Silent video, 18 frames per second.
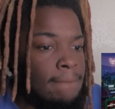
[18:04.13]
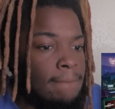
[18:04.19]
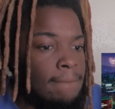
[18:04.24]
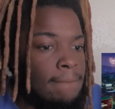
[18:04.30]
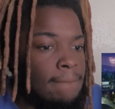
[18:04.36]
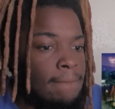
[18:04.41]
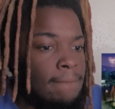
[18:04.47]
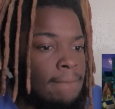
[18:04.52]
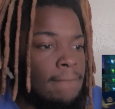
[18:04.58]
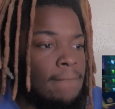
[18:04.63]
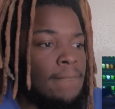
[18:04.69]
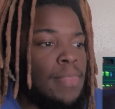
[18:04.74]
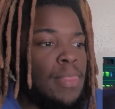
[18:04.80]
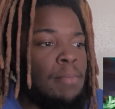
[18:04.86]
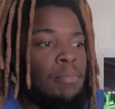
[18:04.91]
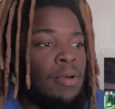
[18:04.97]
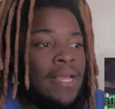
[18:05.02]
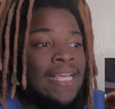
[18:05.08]

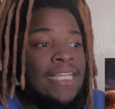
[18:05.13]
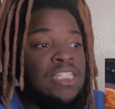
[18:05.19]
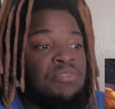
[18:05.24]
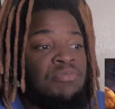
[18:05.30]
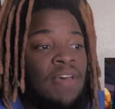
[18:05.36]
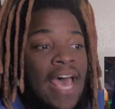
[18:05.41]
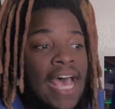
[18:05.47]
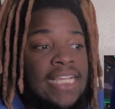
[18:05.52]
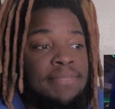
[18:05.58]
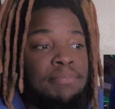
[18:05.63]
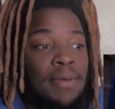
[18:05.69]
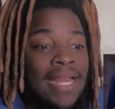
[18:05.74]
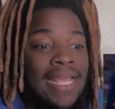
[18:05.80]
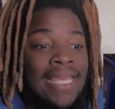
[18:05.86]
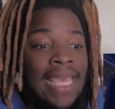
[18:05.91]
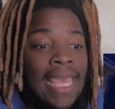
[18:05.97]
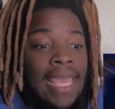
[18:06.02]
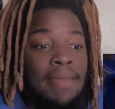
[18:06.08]
Bro, his fast
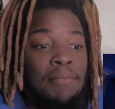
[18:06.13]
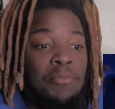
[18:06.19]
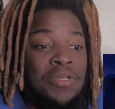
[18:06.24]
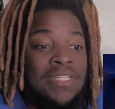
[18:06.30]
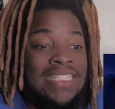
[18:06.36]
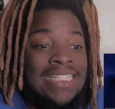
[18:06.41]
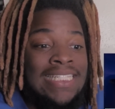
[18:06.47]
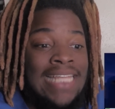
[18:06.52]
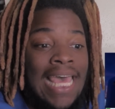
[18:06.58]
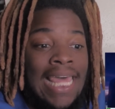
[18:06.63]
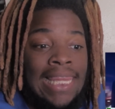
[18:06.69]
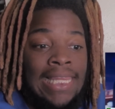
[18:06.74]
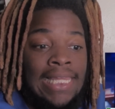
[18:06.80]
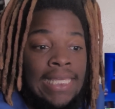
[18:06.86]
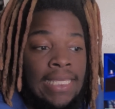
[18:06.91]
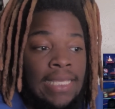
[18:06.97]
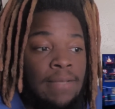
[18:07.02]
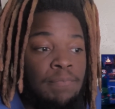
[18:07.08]
break game the Disney
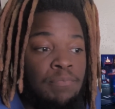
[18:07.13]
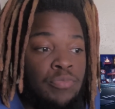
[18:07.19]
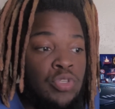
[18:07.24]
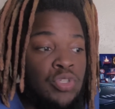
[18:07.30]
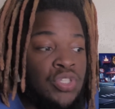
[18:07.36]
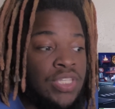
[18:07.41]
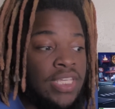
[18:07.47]
deadly. Bundle.